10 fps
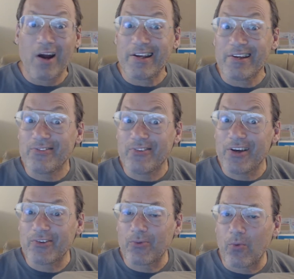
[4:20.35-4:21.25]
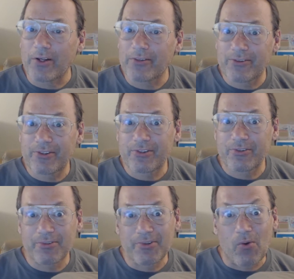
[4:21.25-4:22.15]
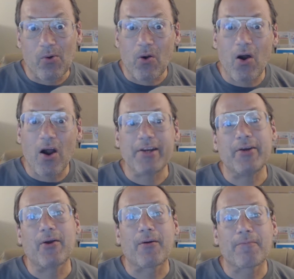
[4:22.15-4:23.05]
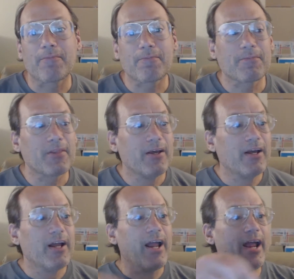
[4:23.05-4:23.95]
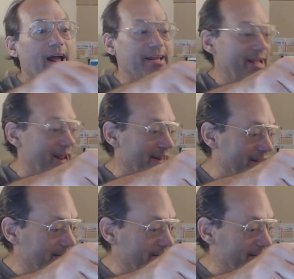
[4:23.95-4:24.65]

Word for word: what is this? What's going on here? And I get